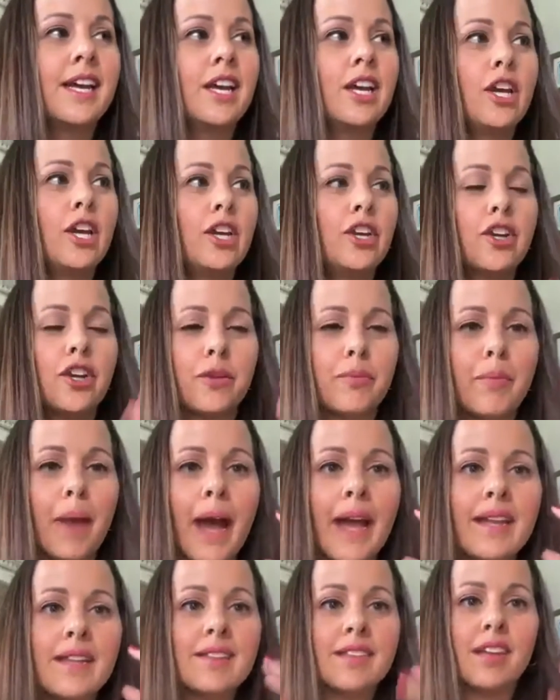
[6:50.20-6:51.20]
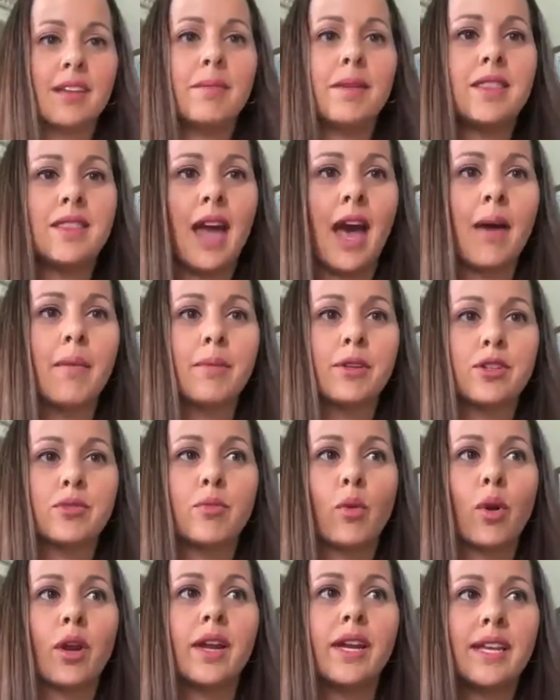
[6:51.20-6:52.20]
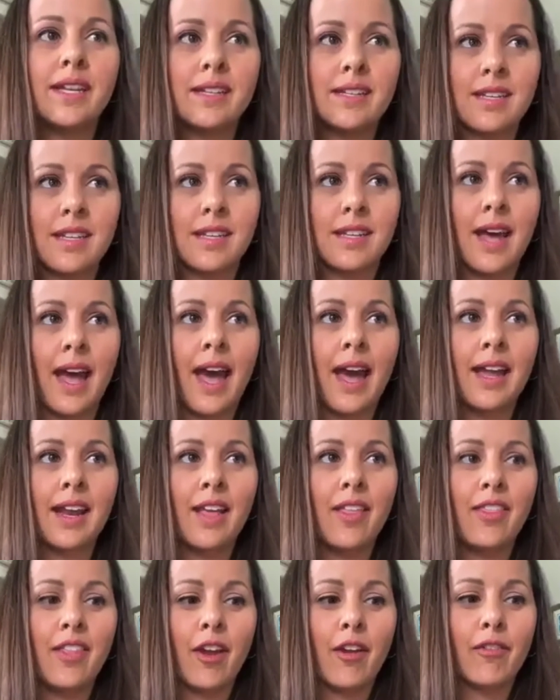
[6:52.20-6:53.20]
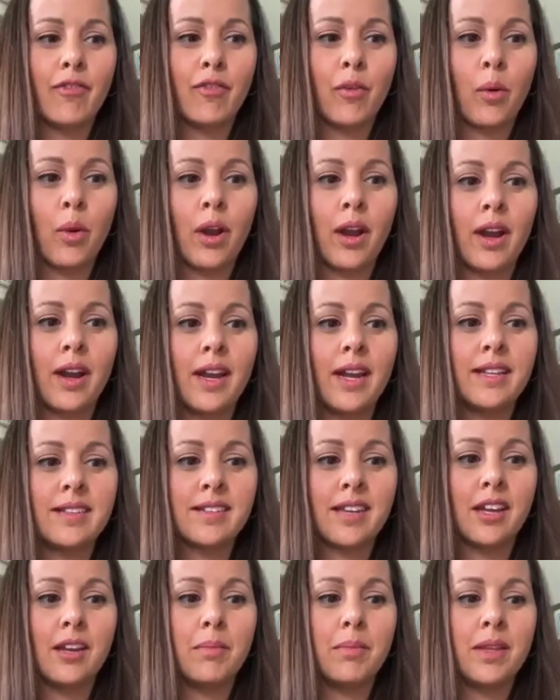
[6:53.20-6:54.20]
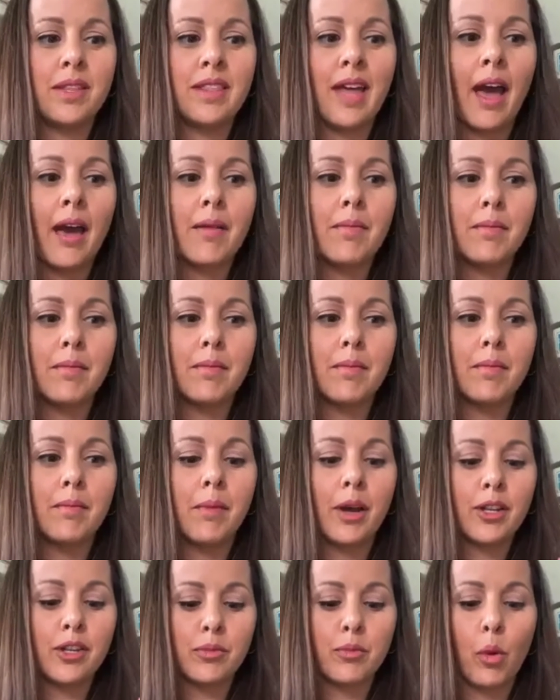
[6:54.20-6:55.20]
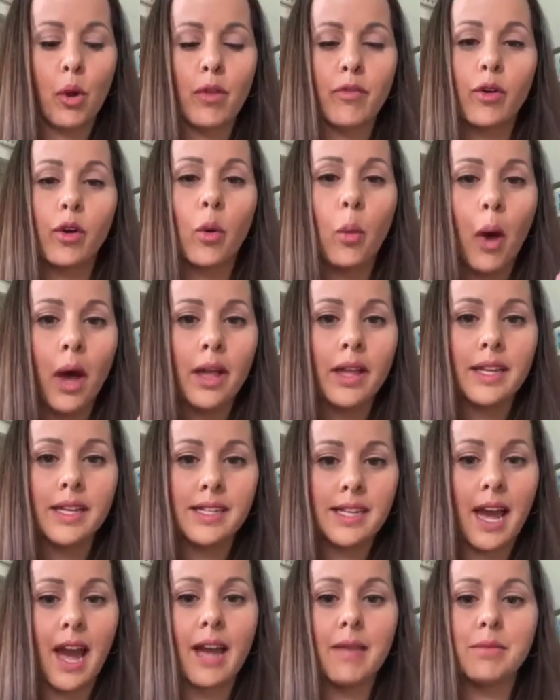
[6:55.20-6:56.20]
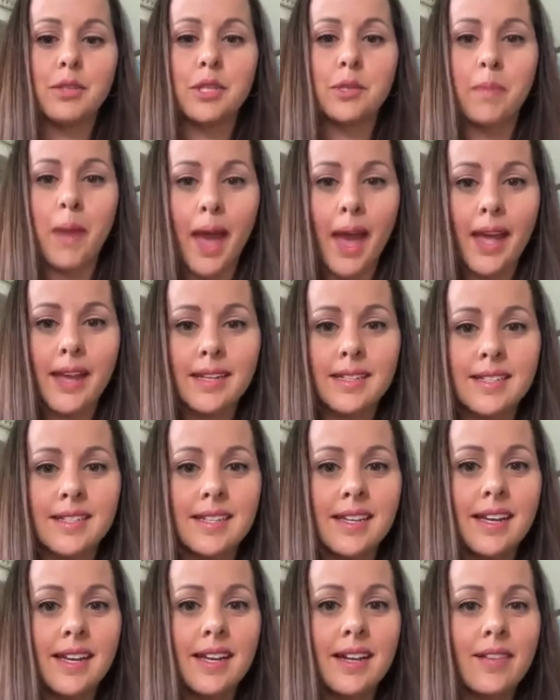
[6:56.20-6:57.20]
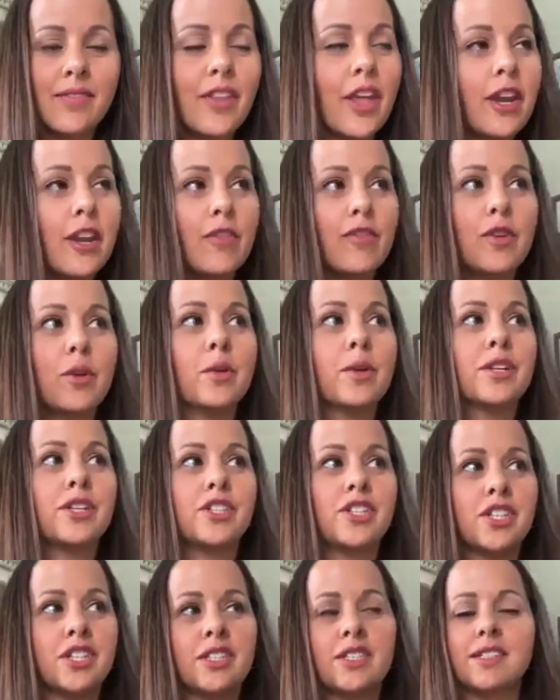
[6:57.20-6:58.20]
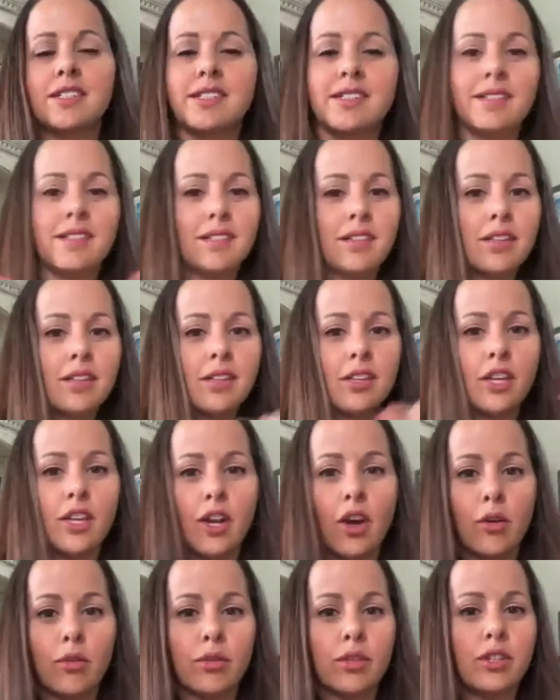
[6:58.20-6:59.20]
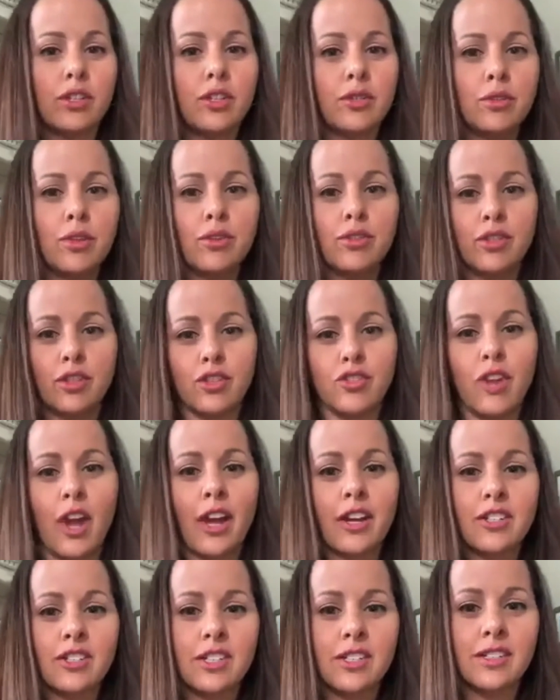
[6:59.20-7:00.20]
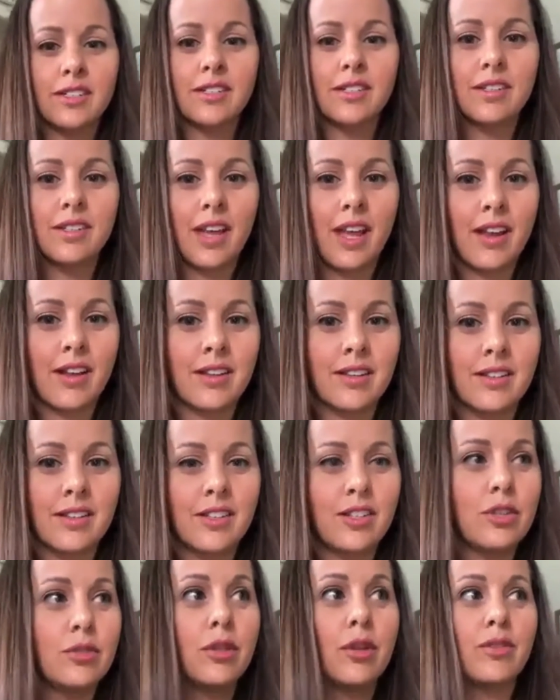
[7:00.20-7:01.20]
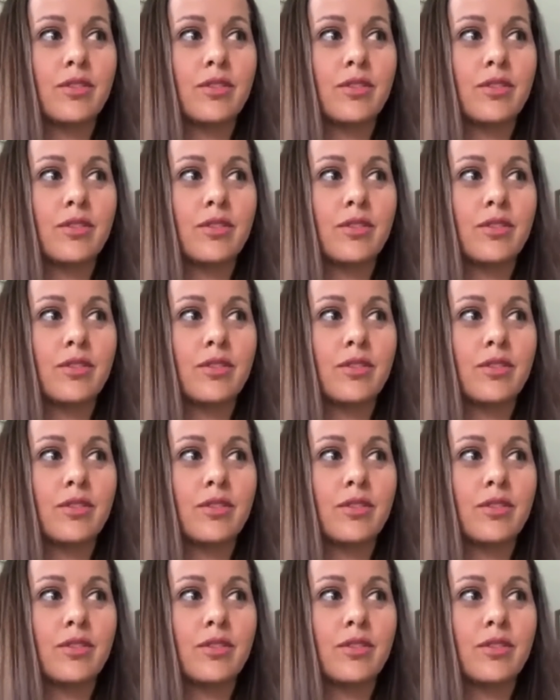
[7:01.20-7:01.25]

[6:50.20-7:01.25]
your mind is going to be that much more into that, and therefore it's going to be that much more of a quality time spent than if you were to just, do those distractions and do those